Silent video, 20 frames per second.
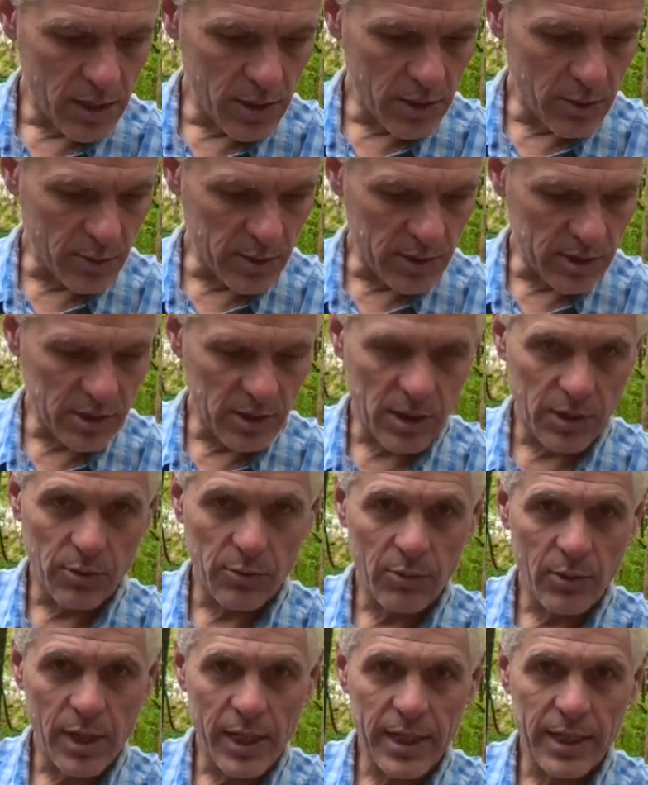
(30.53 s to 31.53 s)
You want to start
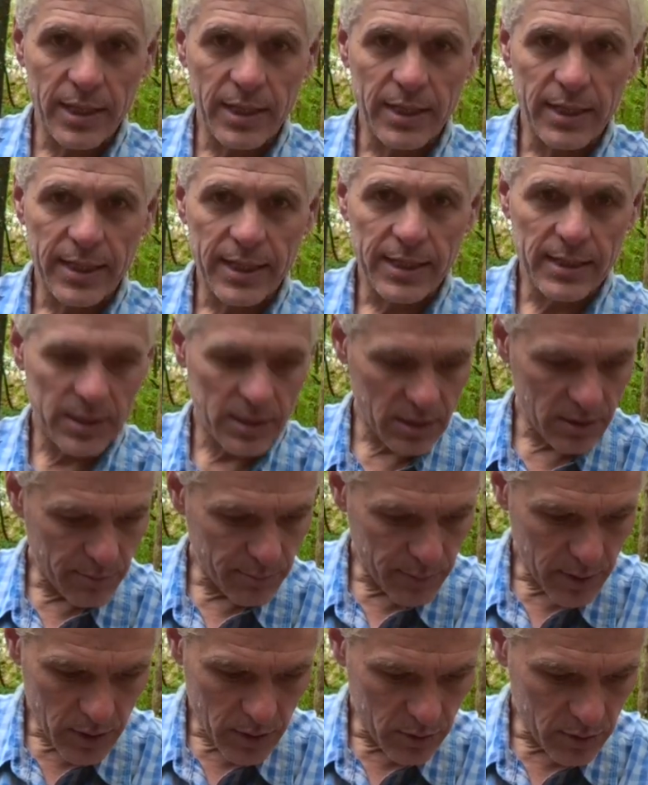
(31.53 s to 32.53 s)
right in next to the
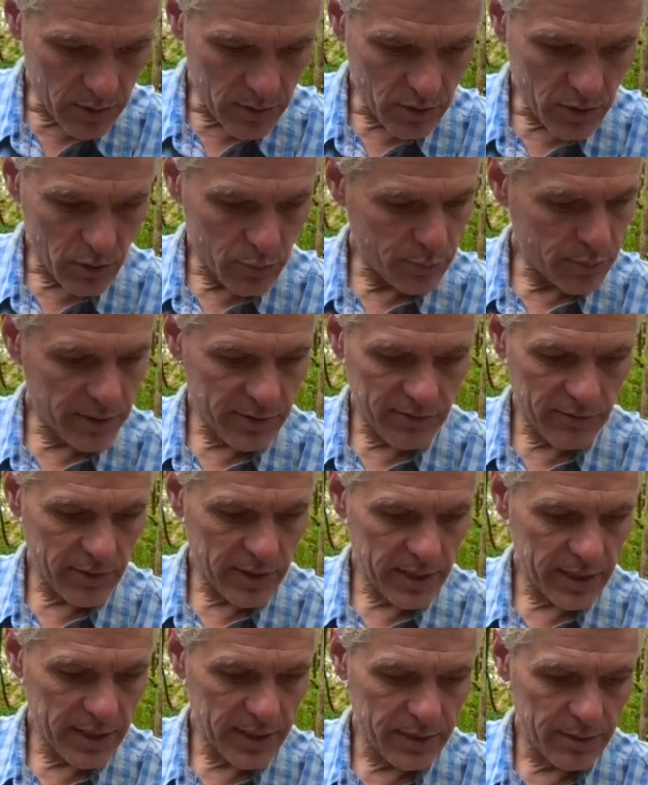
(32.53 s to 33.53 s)
bone, and don't be
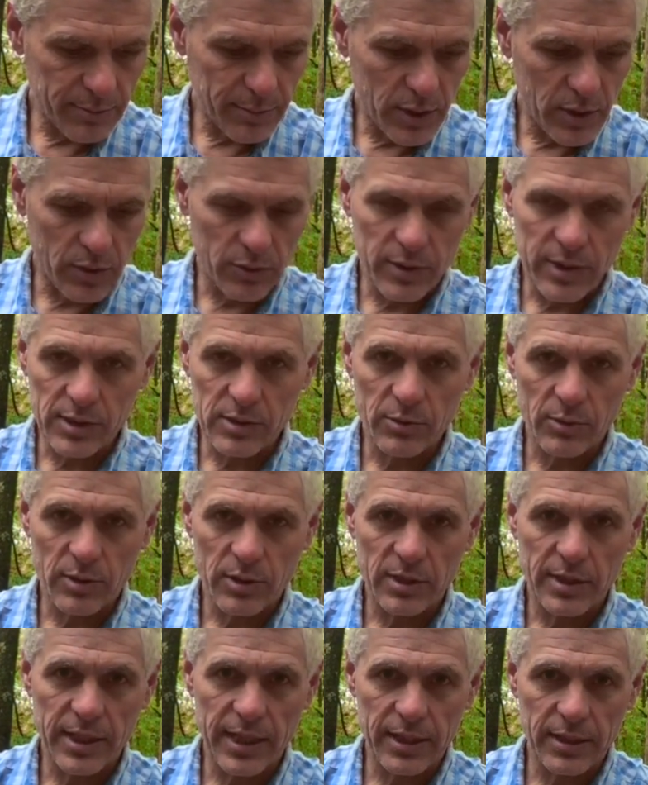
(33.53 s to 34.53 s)
afraid to hit the bone. That's where the
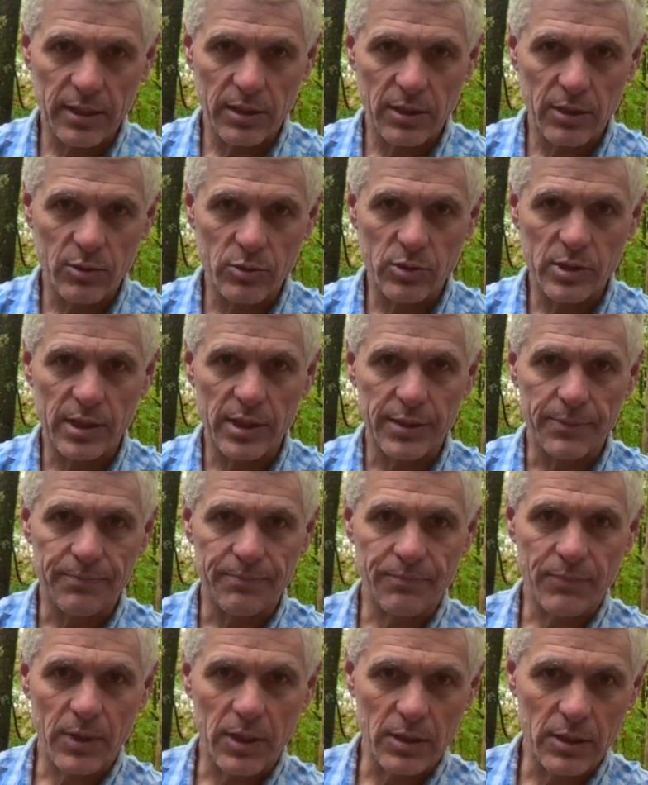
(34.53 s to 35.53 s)
tendon goes in.
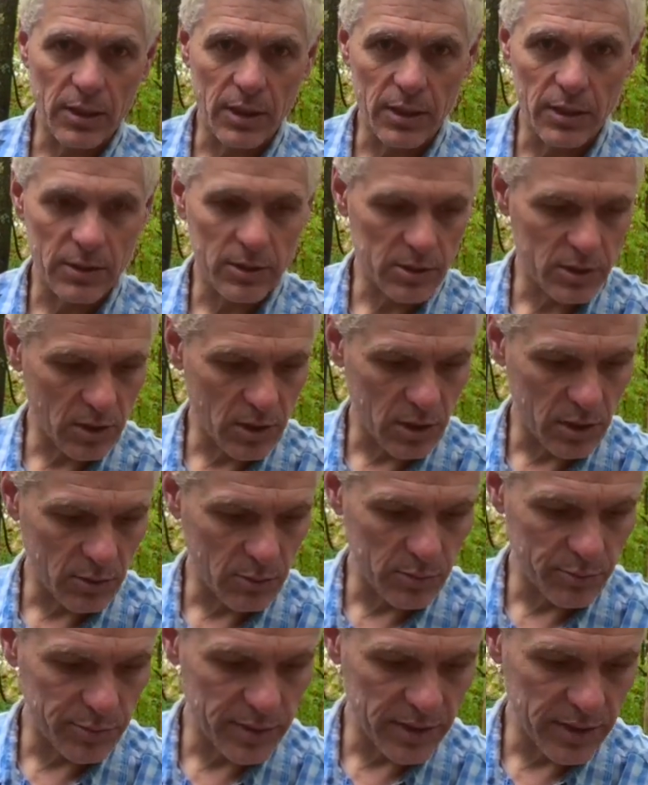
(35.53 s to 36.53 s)
A lot of the scar
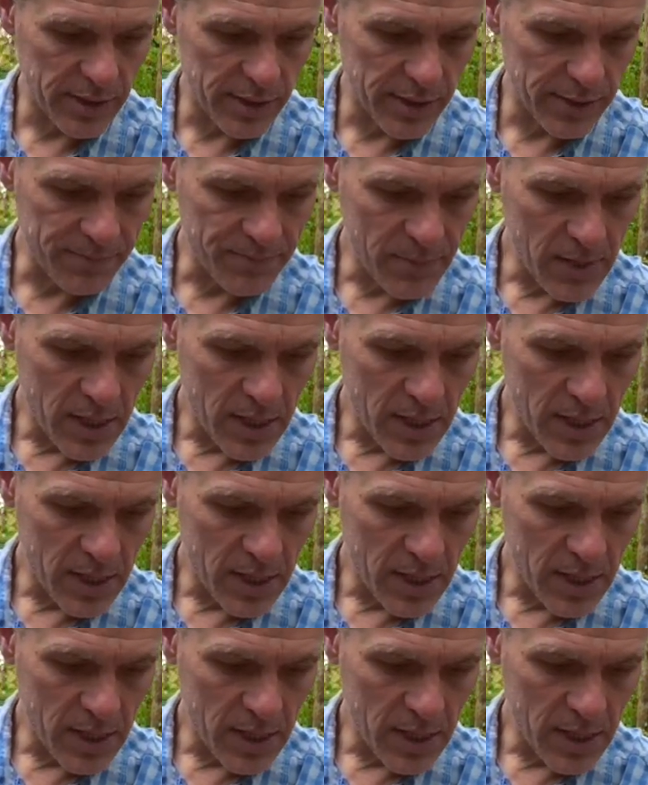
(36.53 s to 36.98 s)
will be there.